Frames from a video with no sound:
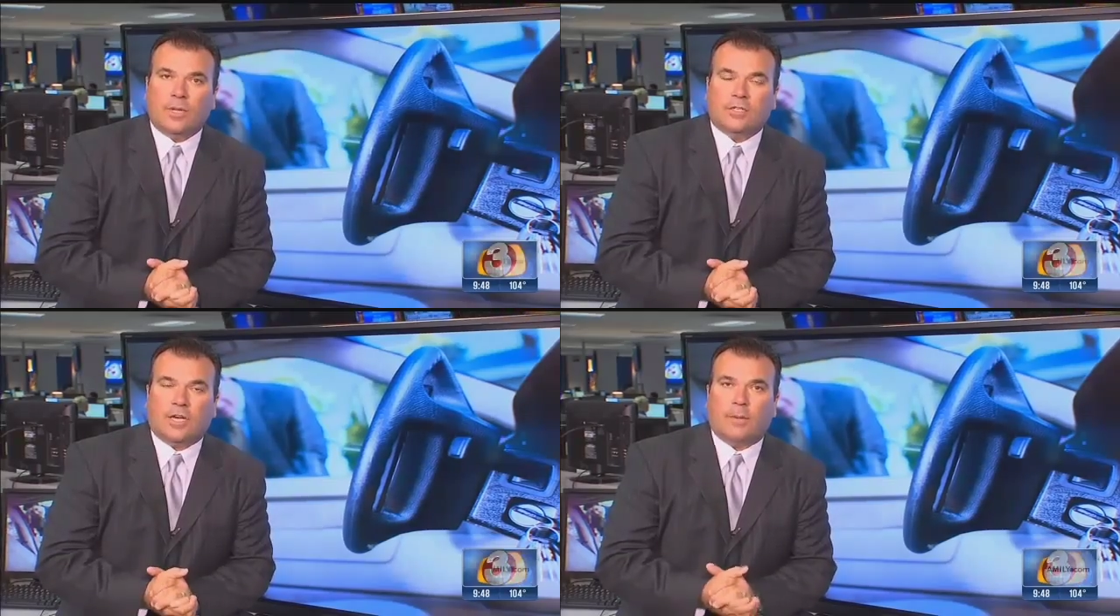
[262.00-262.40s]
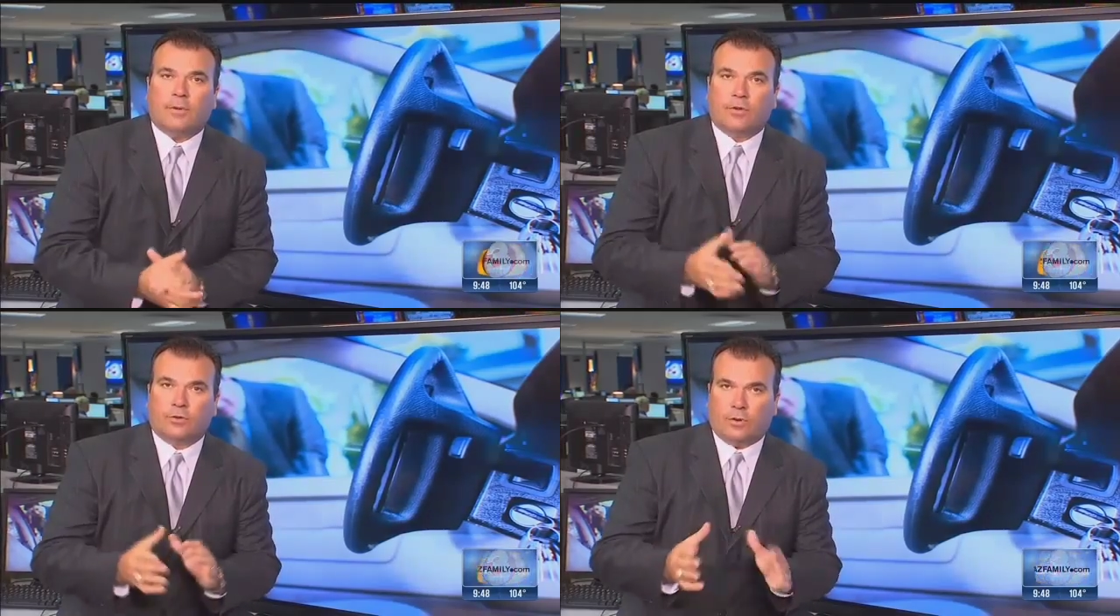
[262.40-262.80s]
In the meantime,
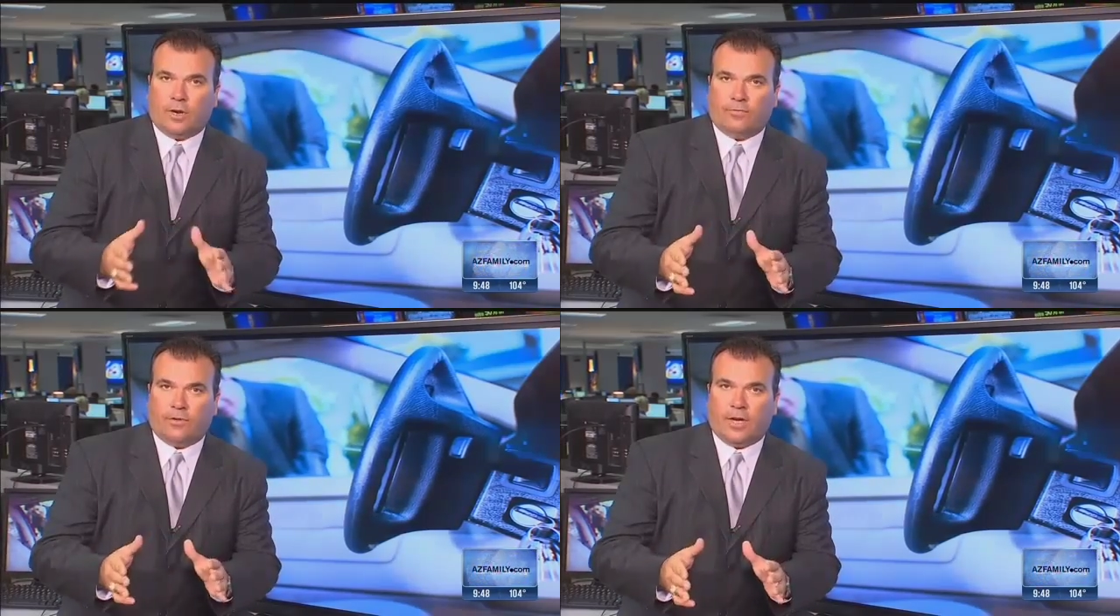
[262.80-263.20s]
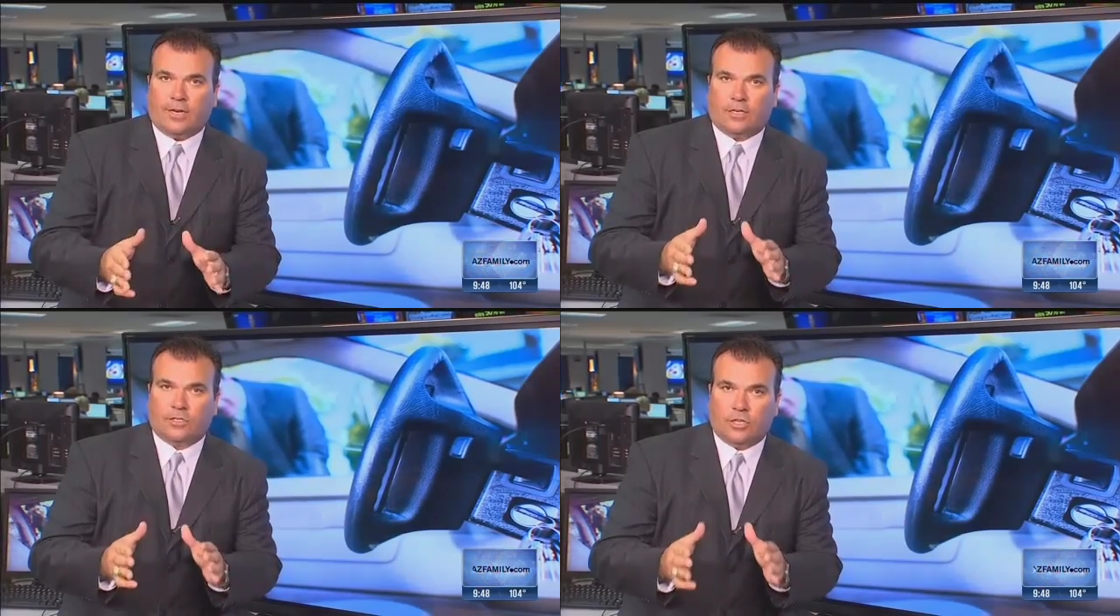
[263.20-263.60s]
if you're trying to
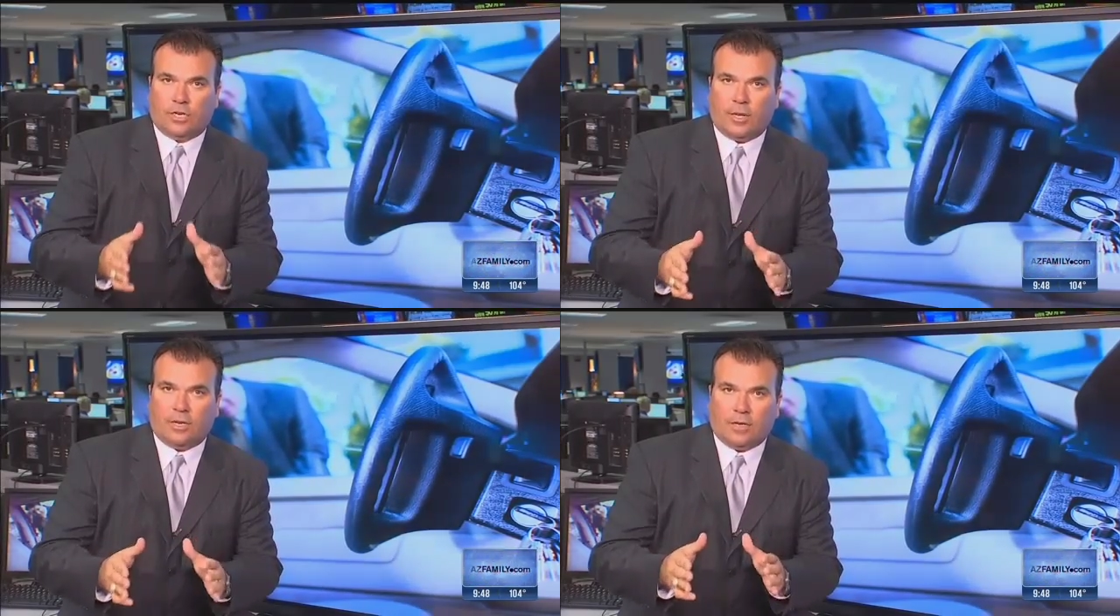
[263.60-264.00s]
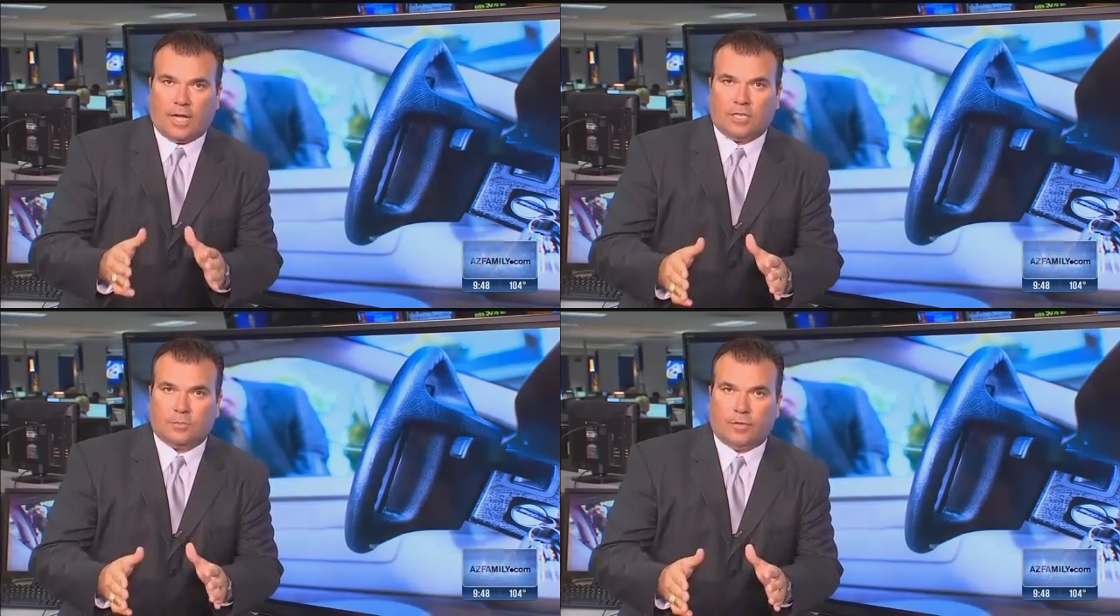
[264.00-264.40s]
find a legitimate
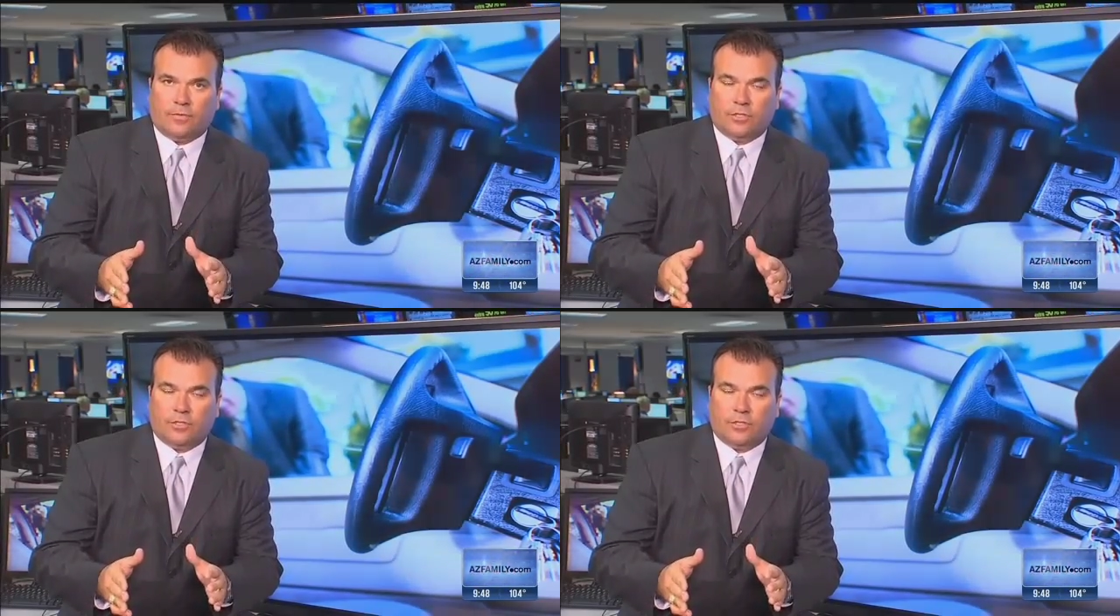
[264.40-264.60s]
locksmith,